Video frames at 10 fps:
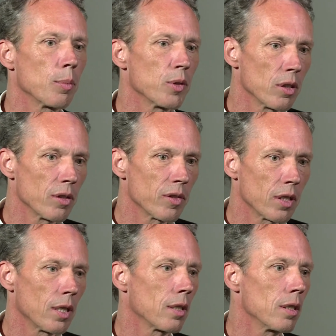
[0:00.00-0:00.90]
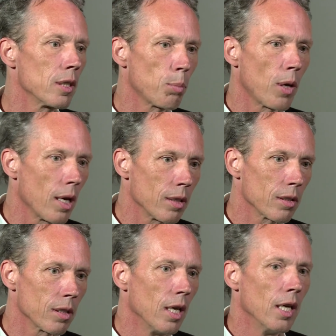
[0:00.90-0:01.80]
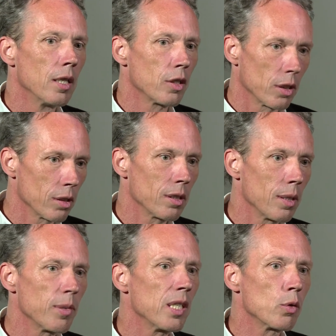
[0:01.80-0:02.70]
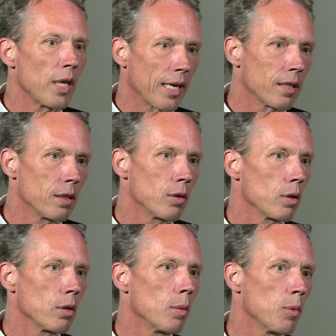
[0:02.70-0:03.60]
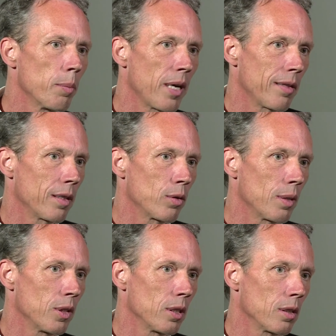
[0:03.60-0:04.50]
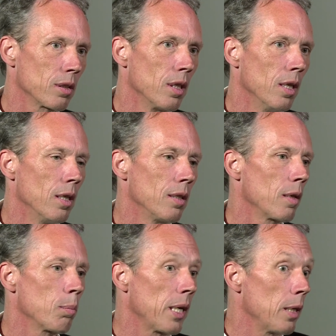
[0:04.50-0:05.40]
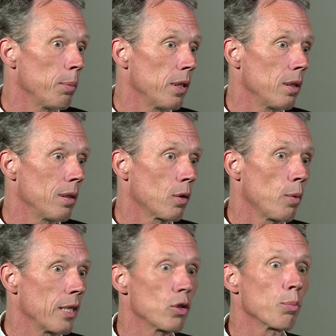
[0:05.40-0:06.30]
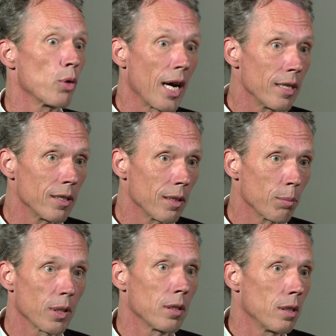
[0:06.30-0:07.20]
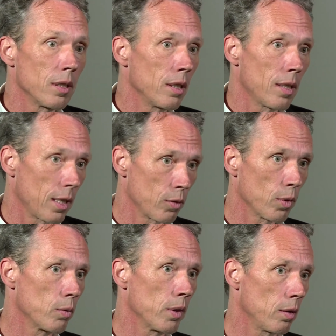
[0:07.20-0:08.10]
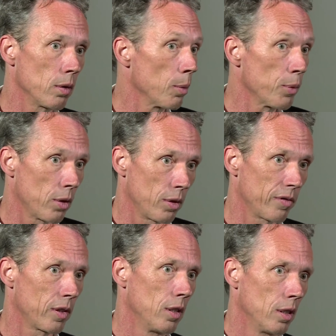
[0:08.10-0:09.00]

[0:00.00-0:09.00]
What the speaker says: observed is that these plants just simply reacted to the homeopathic remedies. That may be quite surprising, but indeed that's what we observed.